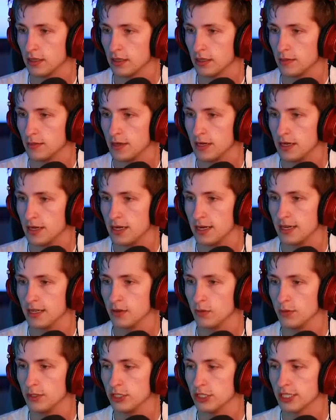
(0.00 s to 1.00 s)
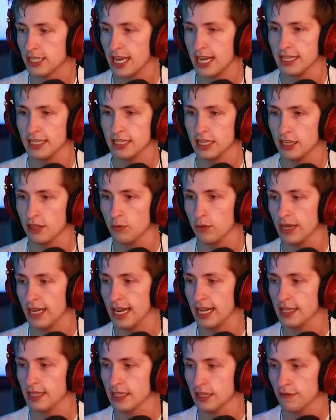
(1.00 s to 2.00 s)
Come on. We just can't let the, we
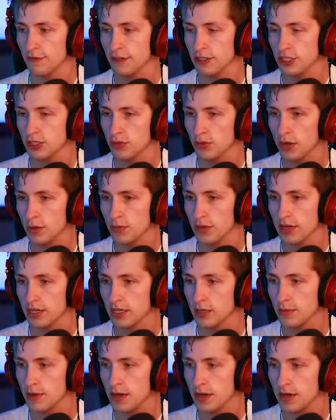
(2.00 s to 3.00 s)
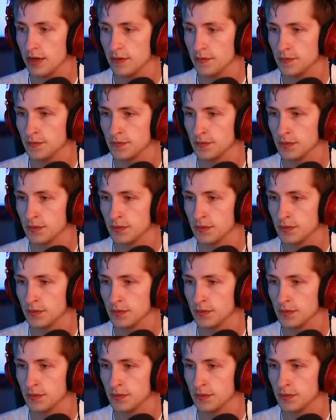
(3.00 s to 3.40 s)
can't let the fishing rod break. Come on.